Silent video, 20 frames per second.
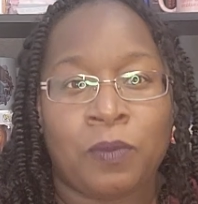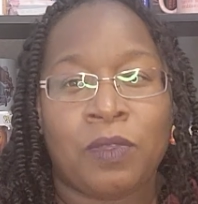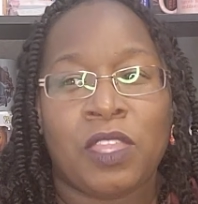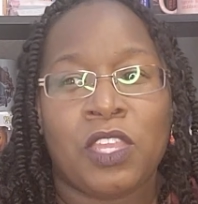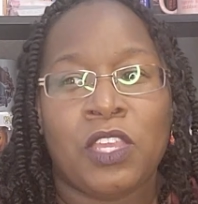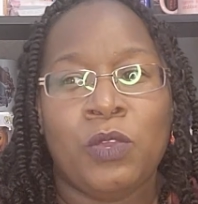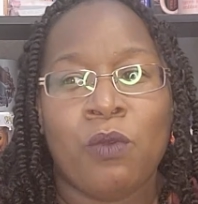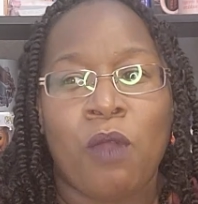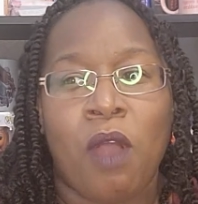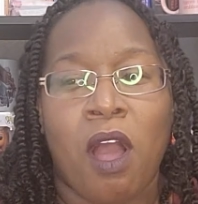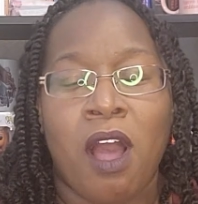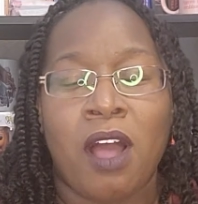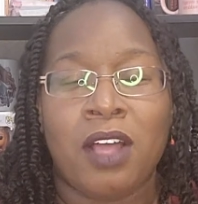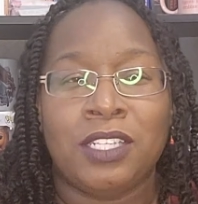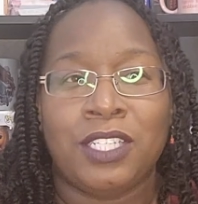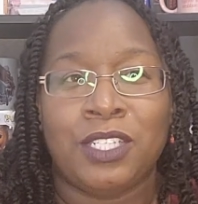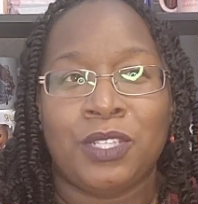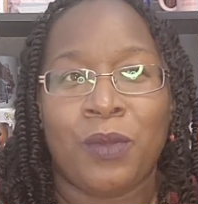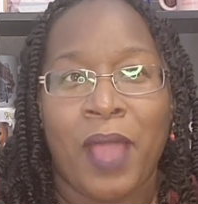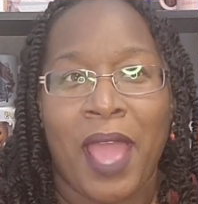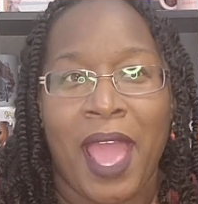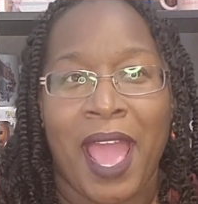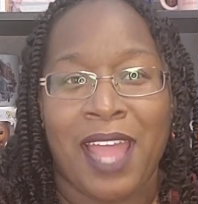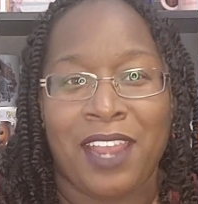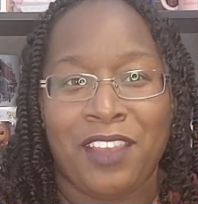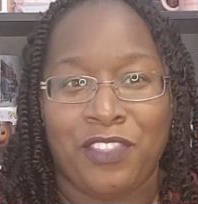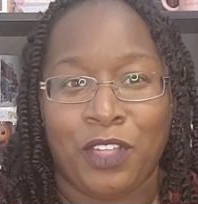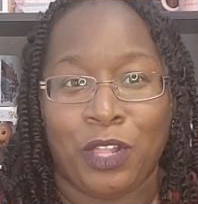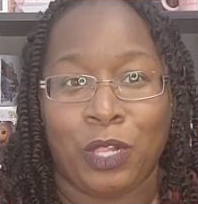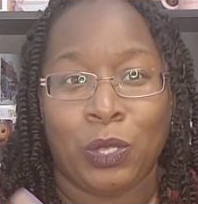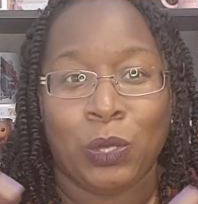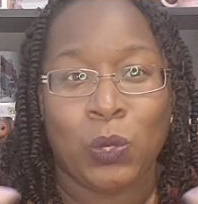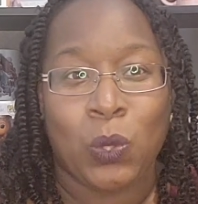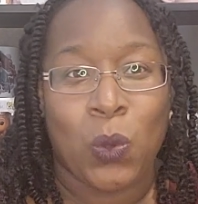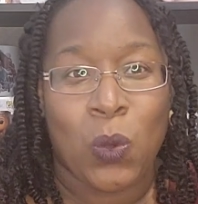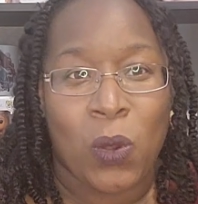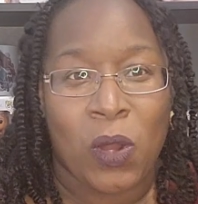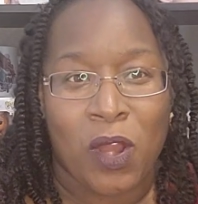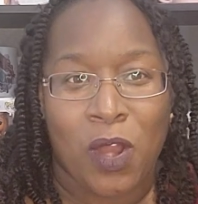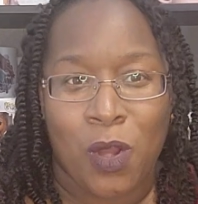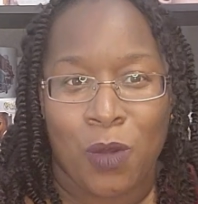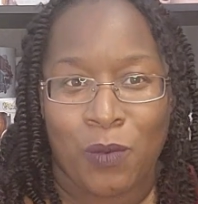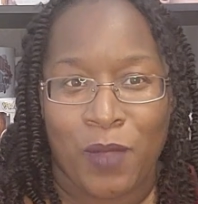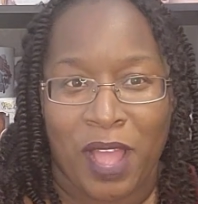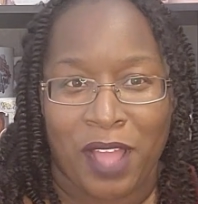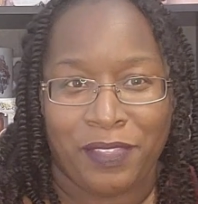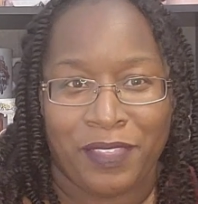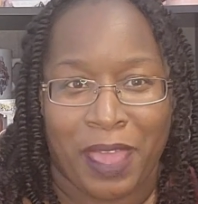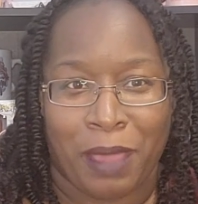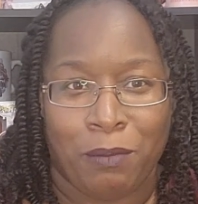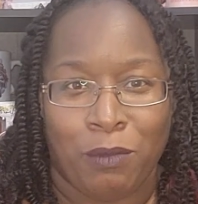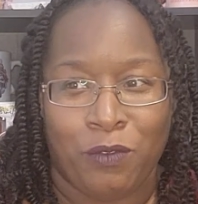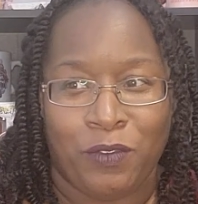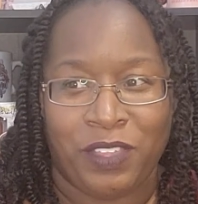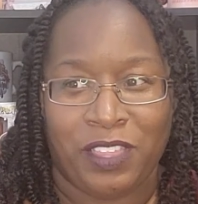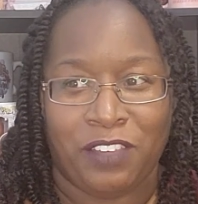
You also had the lore around that movie,